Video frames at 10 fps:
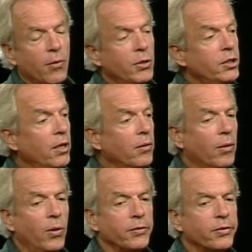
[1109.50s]
I wish I
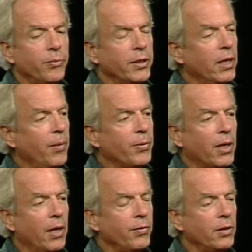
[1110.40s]
was. Something
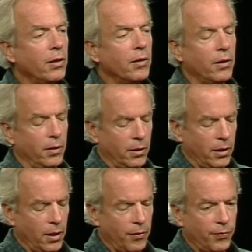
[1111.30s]
happened. I haven't done
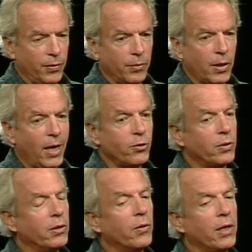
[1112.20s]
a film.
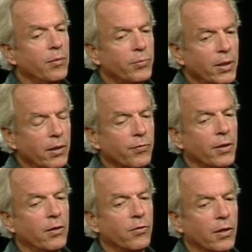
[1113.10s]
Actually, though, I am playing
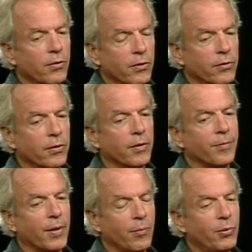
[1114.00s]
Fran Drescher's,
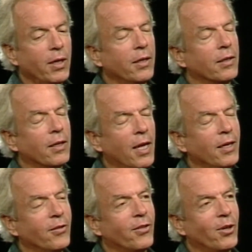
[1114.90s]
I'm playing the
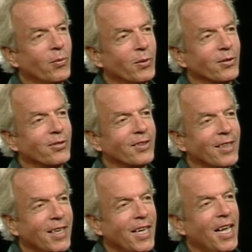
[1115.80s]
nanny's therapist.
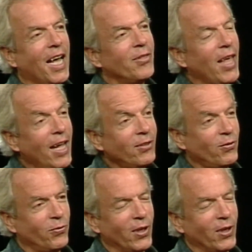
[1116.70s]
That's